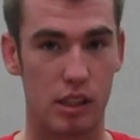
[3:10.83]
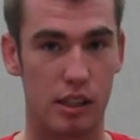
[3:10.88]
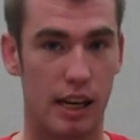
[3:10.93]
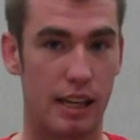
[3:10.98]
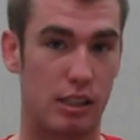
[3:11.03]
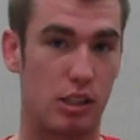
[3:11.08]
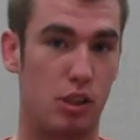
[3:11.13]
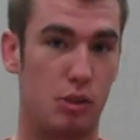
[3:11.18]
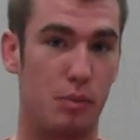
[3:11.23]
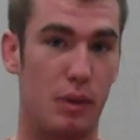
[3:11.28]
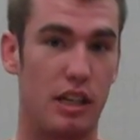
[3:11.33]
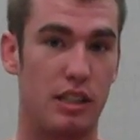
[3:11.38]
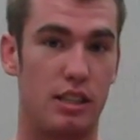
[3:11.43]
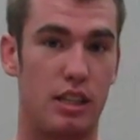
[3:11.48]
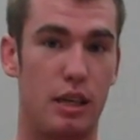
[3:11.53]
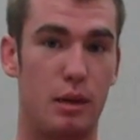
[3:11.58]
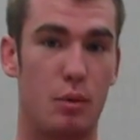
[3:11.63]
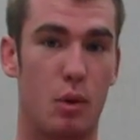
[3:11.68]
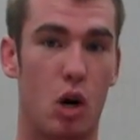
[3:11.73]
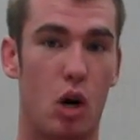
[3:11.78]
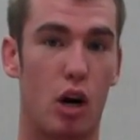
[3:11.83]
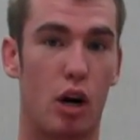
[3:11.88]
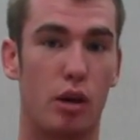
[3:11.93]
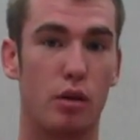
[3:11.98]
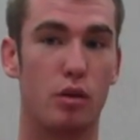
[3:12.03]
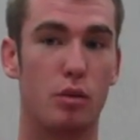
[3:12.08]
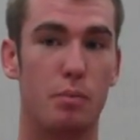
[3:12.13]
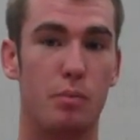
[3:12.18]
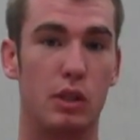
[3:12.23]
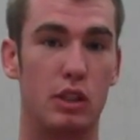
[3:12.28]
Classes may seem
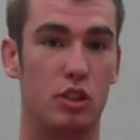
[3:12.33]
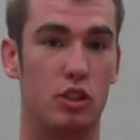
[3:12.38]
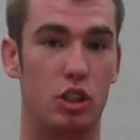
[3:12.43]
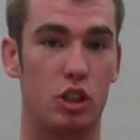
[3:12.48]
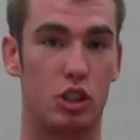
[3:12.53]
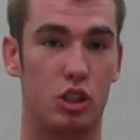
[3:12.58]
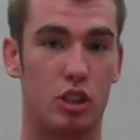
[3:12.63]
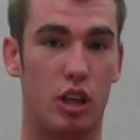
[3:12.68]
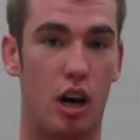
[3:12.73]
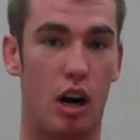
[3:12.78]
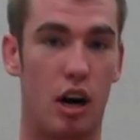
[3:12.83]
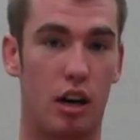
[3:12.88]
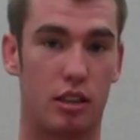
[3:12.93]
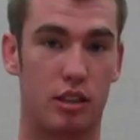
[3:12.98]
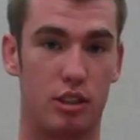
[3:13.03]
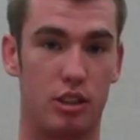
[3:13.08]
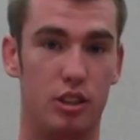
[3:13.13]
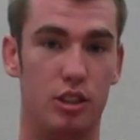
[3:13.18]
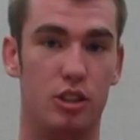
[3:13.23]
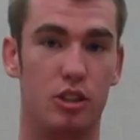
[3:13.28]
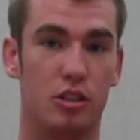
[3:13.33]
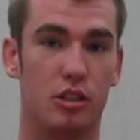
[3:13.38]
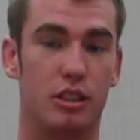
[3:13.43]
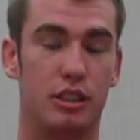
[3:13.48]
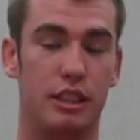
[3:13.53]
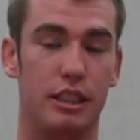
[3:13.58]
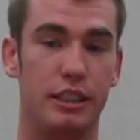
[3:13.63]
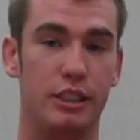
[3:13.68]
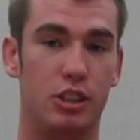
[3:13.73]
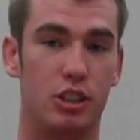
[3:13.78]
hard, but just talk to your
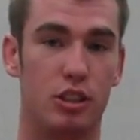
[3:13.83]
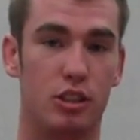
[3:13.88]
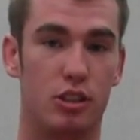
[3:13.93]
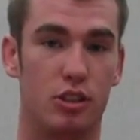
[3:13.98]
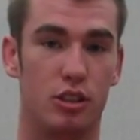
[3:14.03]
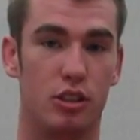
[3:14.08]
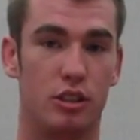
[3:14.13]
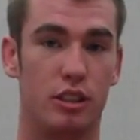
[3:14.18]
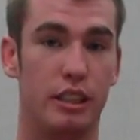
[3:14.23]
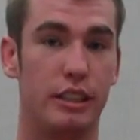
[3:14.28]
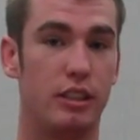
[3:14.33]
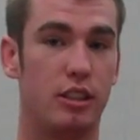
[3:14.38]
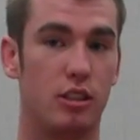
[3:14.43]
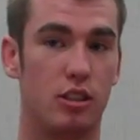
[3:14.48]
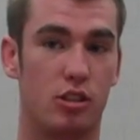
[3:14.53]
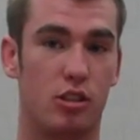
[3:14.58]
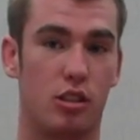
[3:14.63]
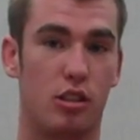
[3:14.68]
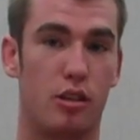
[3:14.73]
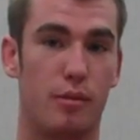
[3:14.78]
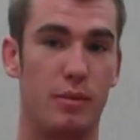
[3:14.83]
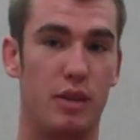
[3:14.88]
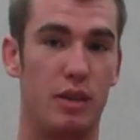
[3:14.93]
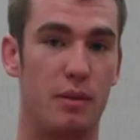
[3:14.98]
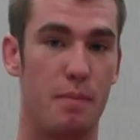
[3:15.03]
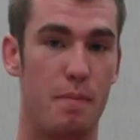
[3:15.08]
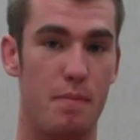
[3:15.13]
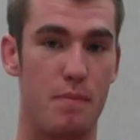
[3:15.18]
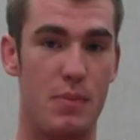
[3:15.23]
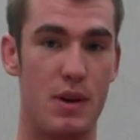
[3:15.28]
teachers. Your teachers are going to be
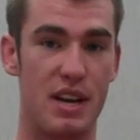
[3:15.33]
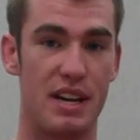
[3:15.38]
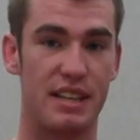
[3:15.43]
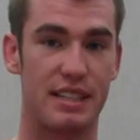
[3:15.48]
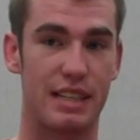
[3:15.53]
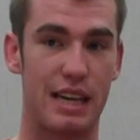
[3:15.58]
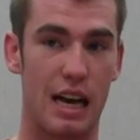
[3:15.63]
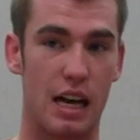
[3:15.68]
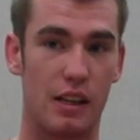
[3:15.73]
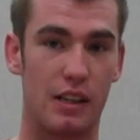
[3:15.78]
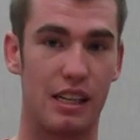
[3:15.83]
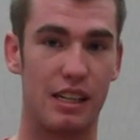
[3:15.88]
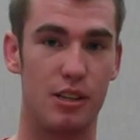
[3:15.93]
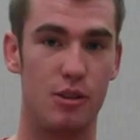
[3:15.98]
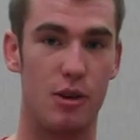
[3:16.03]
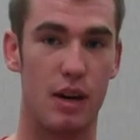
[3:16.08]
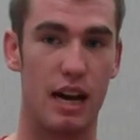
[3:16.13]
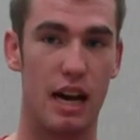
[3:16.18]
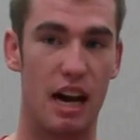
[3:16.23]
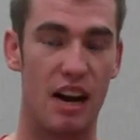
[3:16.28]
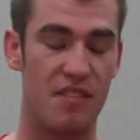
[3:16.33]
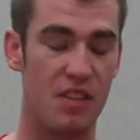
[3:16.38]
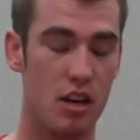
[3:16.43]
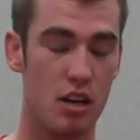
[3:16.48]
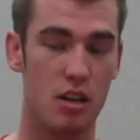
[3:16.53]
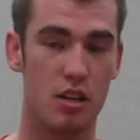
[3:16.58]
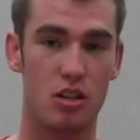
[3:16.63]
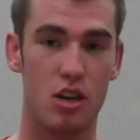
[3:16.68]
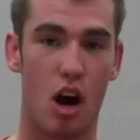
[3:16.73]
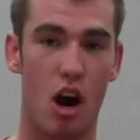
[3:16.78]
the biggest ally you
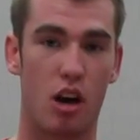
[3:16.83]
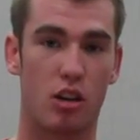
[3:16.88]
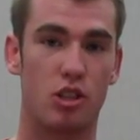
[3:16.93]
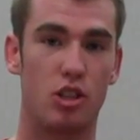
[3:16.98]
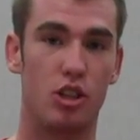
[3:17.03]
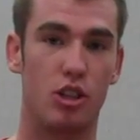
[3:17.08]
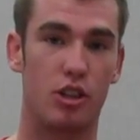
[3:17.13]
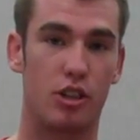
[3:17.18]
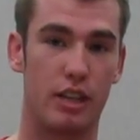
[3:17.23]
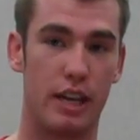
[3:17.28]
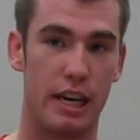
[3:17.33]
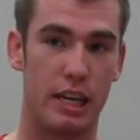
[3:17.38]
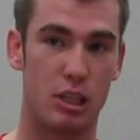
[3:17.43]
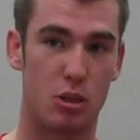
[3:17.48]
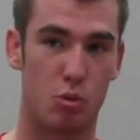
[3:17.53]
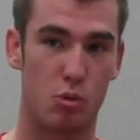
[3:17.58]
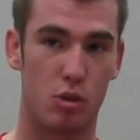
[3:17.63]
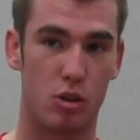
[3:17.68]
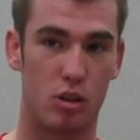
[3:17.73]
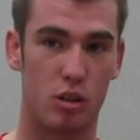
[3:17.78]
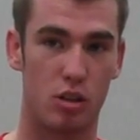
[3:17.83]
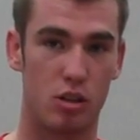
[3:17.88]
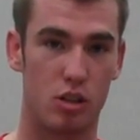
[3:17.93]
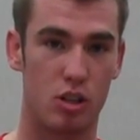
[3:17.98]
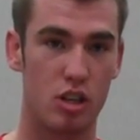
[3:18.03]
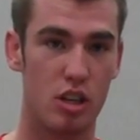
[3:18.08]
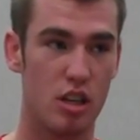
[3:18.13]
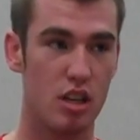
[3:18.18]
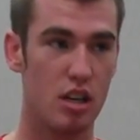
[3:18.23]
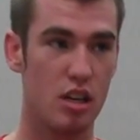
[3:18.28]
have. Talk to your
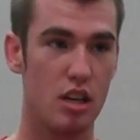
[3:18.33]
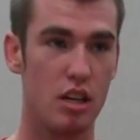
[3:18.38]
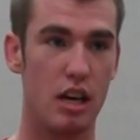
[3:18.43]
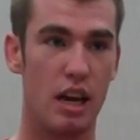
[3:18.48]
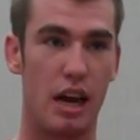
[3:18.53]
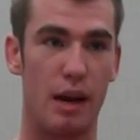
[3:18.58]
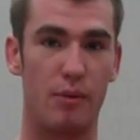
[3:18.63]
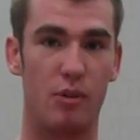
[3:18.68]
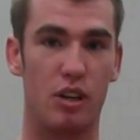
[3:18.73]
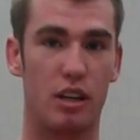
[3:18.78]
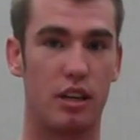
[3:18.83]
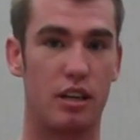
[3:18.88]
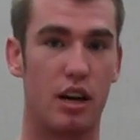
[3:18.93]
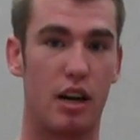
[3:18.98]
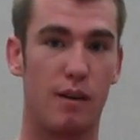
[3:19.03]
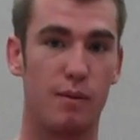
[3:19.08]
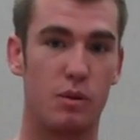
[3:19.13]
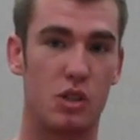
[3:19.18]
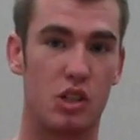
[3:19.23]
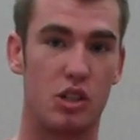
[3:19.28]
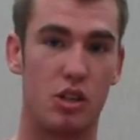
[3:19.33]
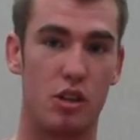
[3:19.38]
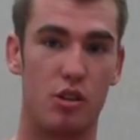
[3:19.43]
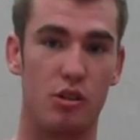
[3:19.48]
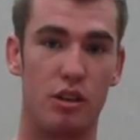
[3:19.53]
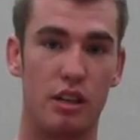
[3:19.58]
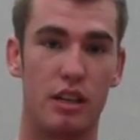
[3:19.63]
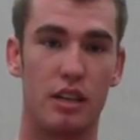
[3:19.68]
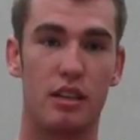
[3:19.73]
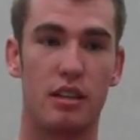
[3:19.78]
caseworkers. And when it comes
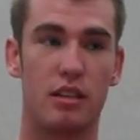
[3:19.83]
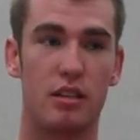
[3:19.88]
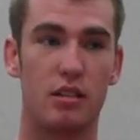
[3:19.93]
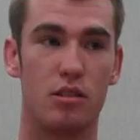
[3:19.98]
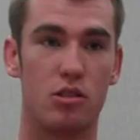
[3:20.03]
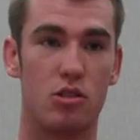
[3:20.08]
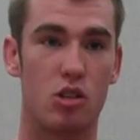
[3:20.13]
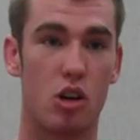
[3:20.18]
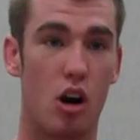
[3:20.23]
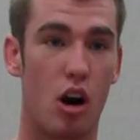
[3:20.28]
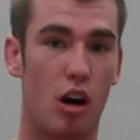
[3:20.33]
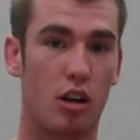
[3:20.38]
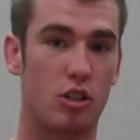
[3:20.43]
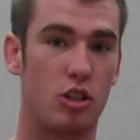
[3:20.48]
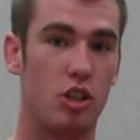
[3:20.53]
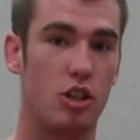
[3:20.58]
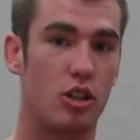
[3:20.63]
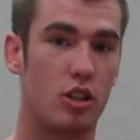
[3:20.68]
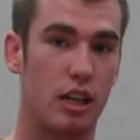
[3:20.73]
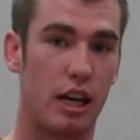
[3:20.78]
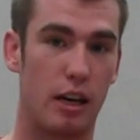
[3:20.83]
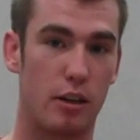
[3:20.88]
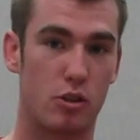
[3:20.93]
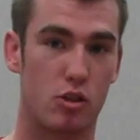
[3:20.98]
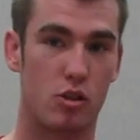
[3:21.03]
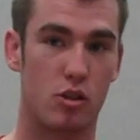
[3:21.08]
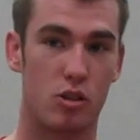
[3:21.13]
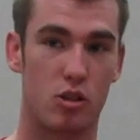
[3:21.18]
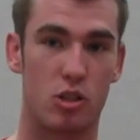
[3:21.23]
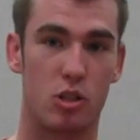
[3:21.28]
to it, talk to your
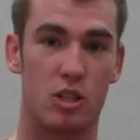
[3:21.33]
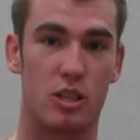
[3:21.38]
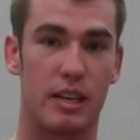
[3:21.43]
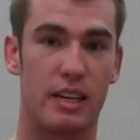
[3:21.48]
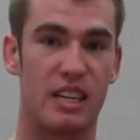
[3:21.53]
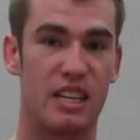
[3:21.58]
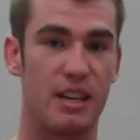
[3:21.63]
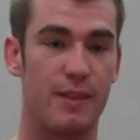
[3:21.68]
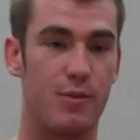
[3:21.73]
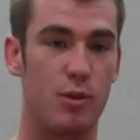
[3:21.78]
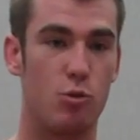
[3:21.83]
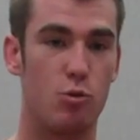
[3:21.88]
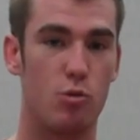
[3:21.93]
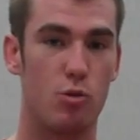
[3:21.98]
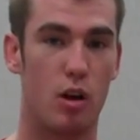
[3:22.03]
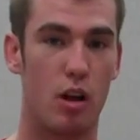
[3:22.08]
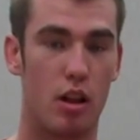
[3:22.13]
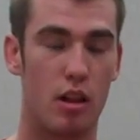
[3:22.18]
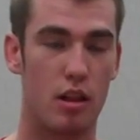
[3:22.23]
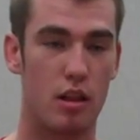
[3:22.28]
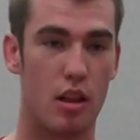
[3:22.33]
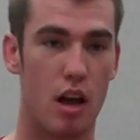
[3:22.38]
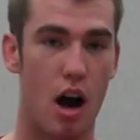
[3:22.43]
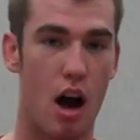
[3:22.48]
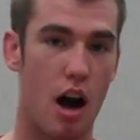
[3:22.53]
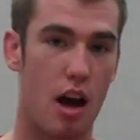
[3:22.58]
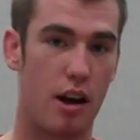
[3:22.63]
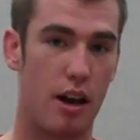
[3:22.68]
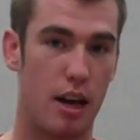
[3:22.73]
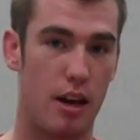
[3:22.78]
counselors because they can give you a
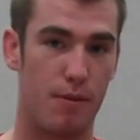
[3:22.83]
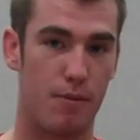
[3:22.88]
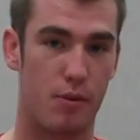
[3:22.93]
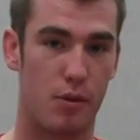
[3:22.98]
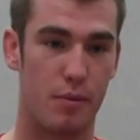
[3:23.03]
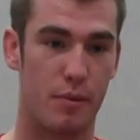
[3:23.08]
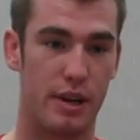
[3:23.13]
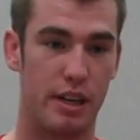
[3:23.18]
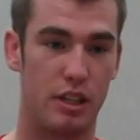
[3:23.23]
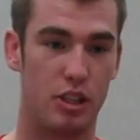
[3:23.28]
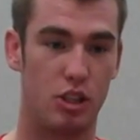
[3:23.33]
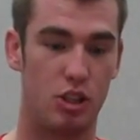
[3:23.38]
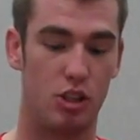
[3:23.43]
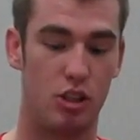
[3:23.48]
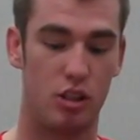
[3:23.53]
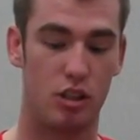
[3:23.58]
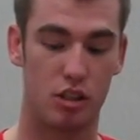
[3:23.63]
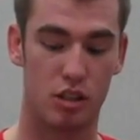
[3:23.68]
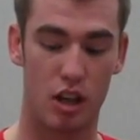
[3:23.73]
lot of information.